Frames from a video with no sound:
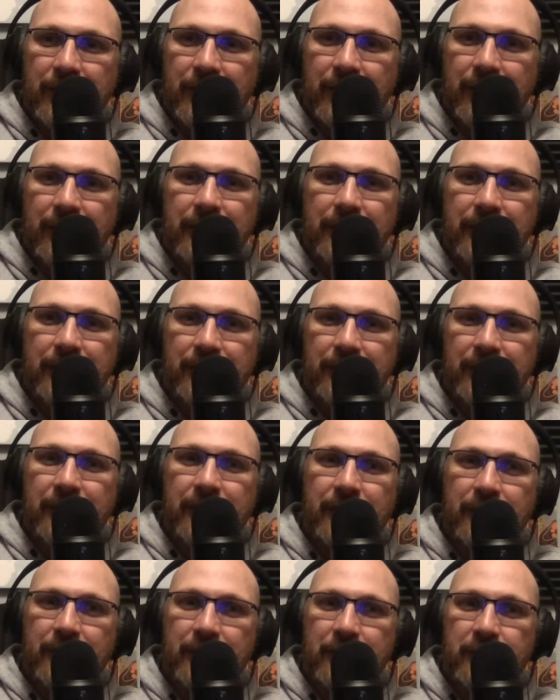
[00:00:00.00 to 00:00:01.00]
idea
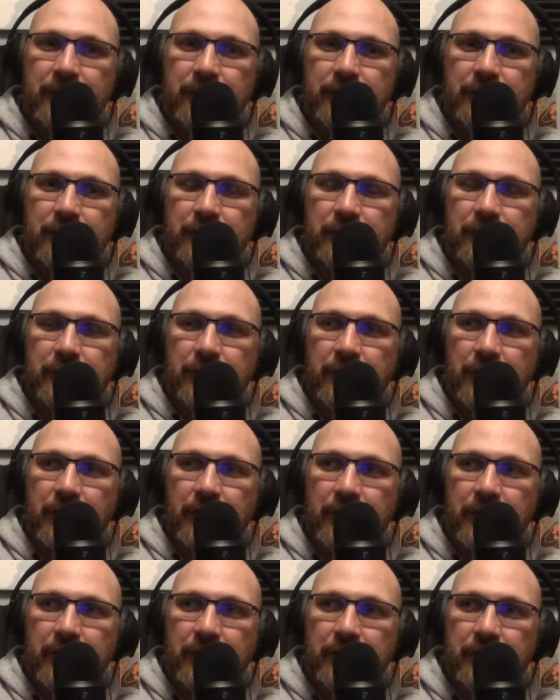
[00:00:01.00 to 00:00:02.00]
of
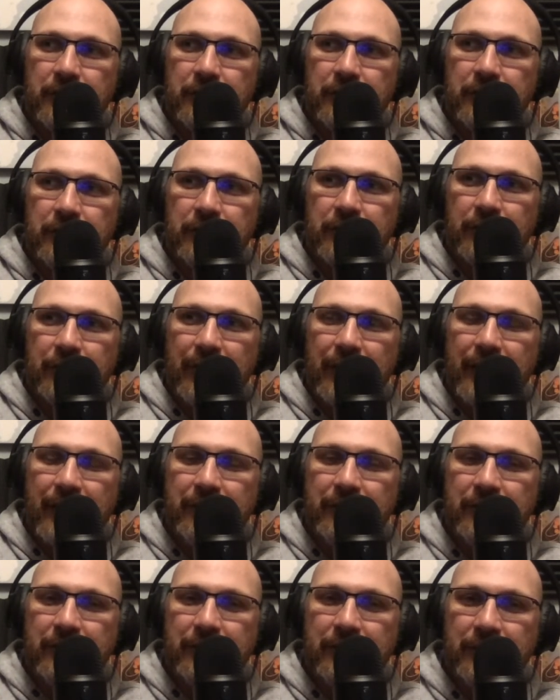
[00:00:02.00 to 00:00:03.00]

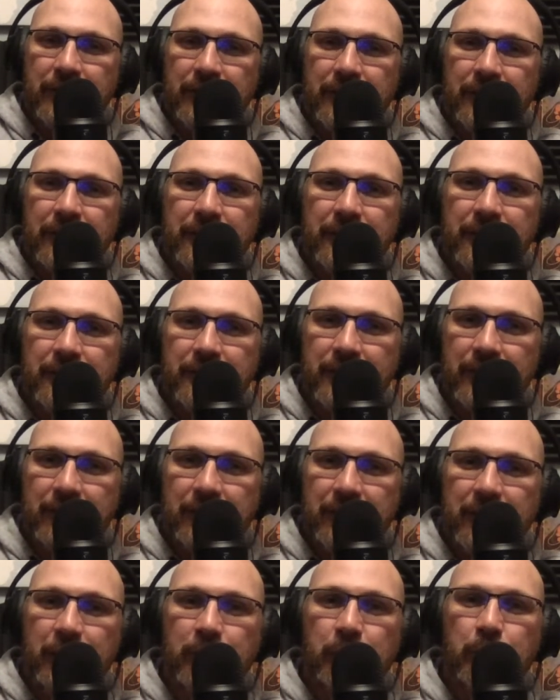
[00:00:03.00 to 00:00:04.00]
having the kids have
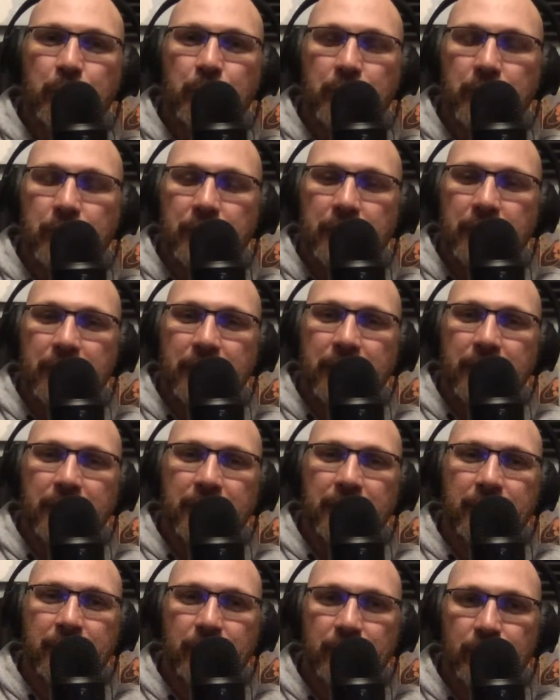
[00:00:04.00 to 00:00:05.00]
input
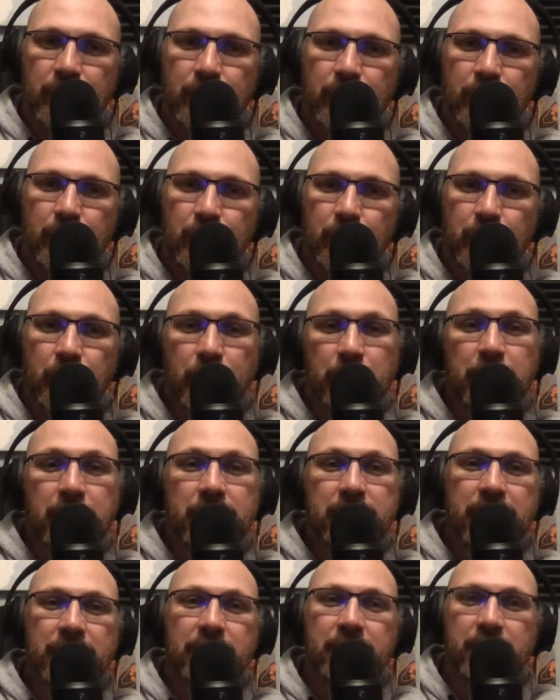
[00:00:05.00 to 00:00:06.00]
into pretty much
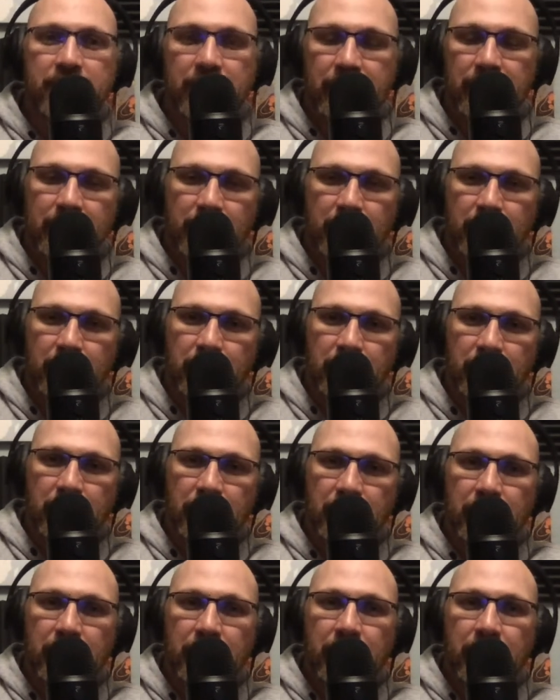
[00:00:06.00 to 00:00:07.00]
everything that goes
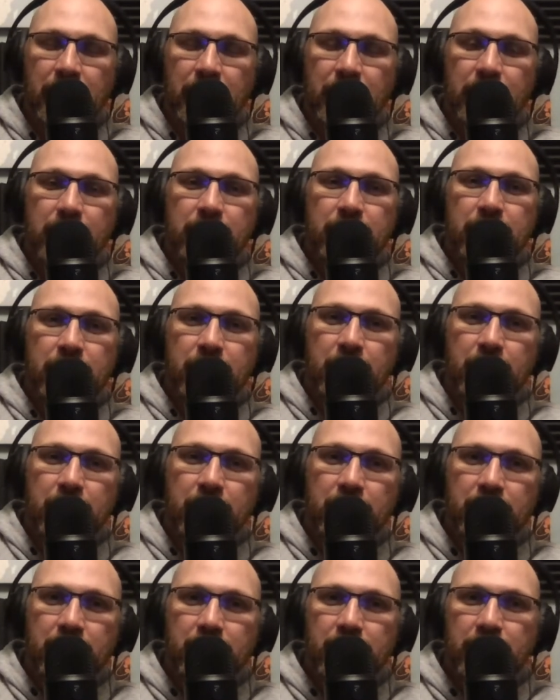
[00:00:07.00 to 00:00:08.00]
on,
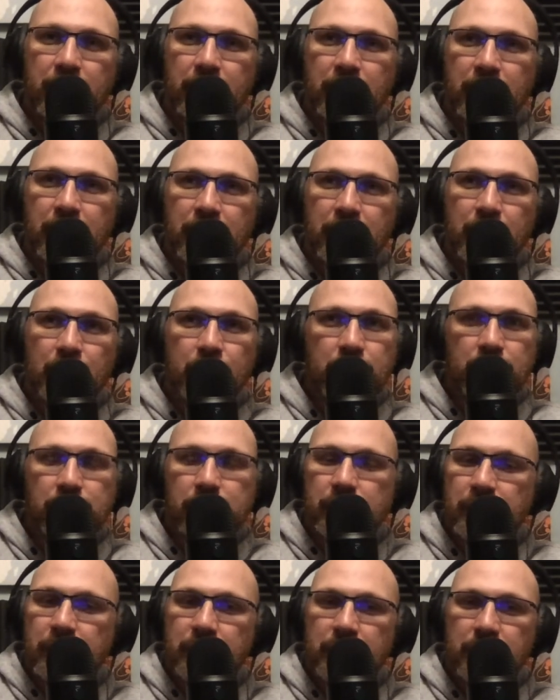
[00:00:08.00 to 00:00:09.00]
from
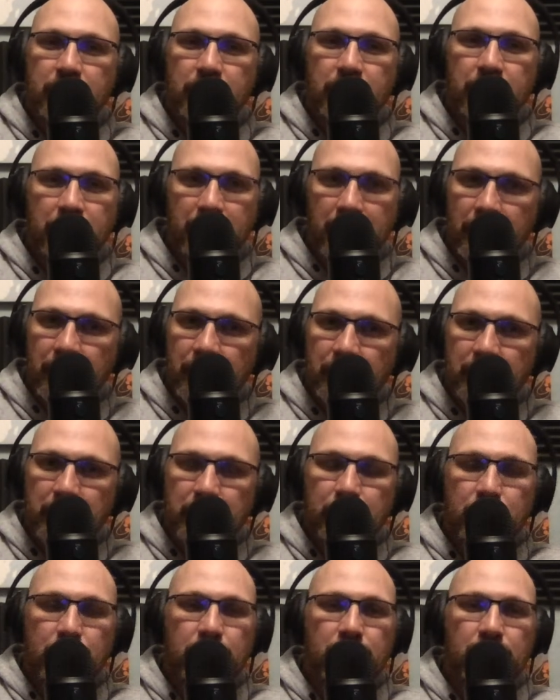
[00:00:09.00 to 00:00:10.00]
co-constructed curriculum
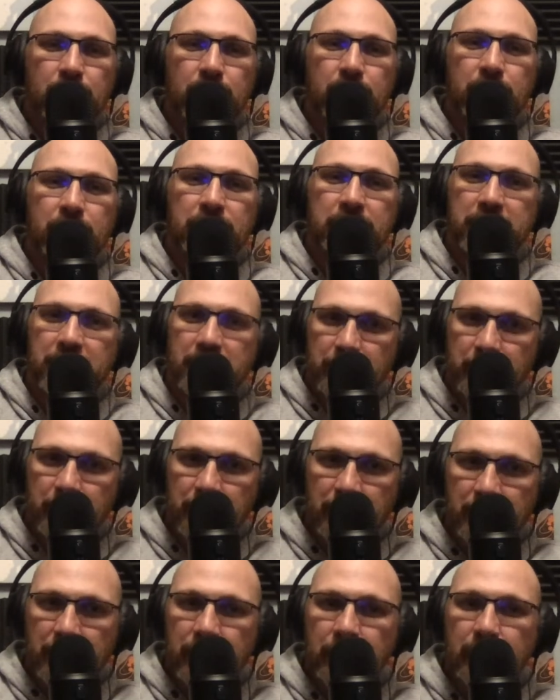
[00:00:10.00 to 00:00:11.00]
to
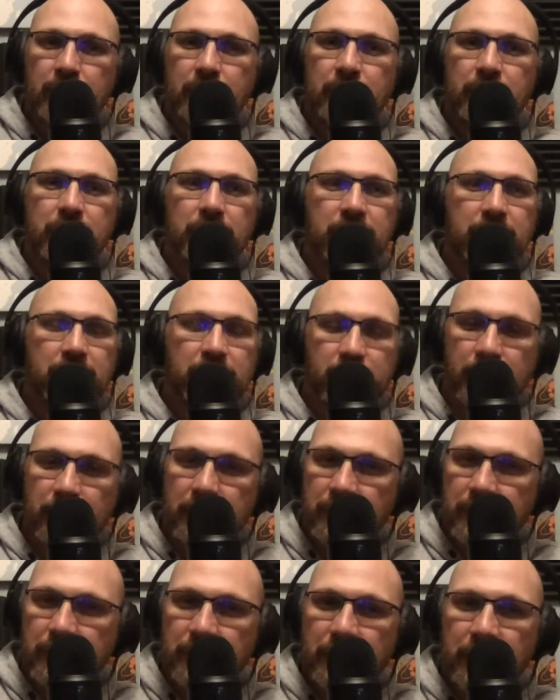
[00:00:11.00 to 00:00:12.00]
assessment to success
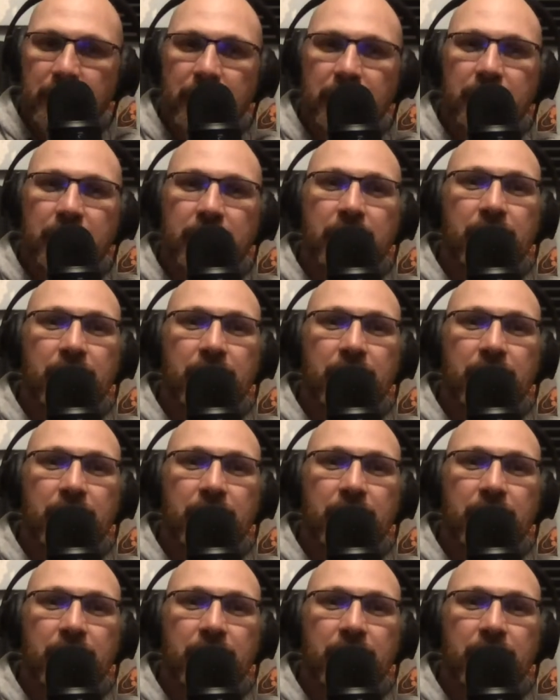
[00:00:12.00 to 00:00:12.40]
criteria